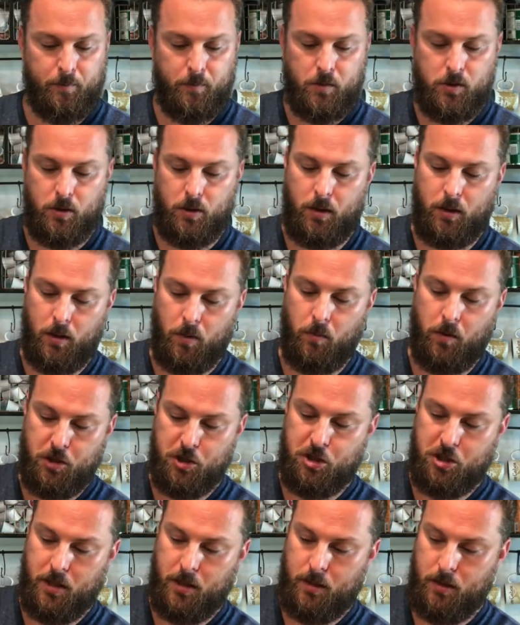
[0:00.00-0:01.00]
So you kind of want
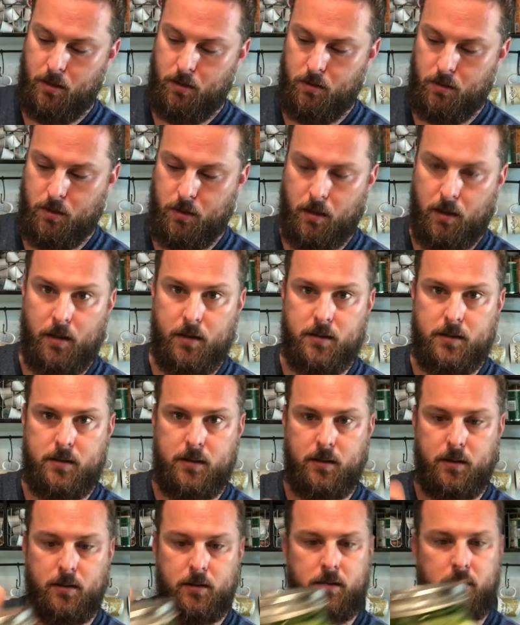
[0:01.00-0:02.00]
to shake it. You can kind of
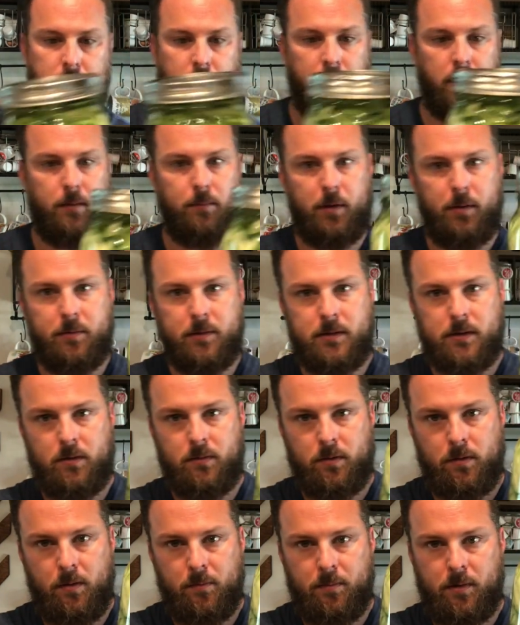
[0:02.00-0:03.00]
see there's little air bubbles
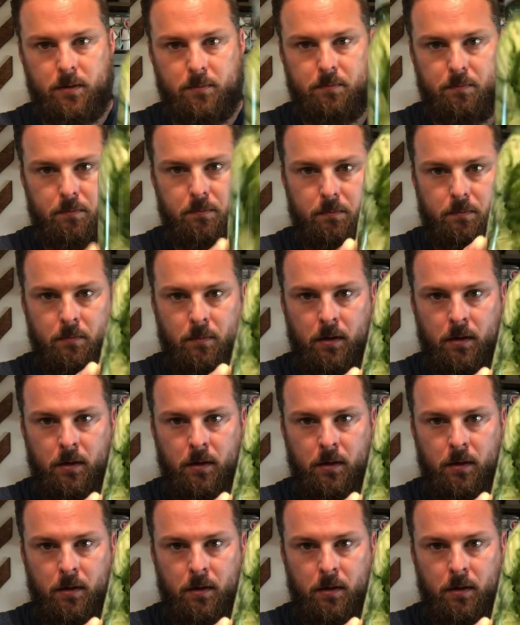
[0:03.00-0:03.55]
that'll come up.